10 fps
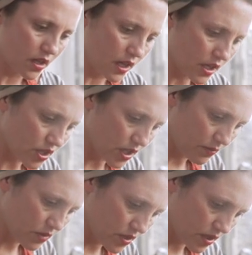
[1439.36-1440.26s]
Actually,
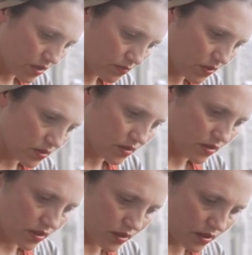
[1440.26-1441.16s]
I'm just going to put
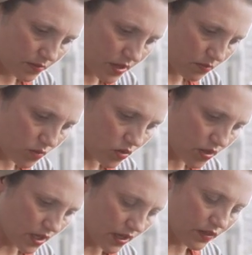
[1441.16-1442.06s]
a little bit
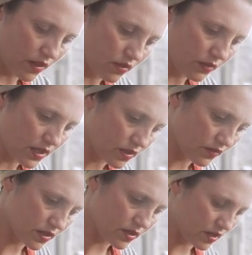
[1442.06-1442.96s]
more, and then the rest of
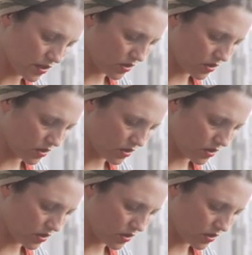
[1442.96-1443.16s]
it is going to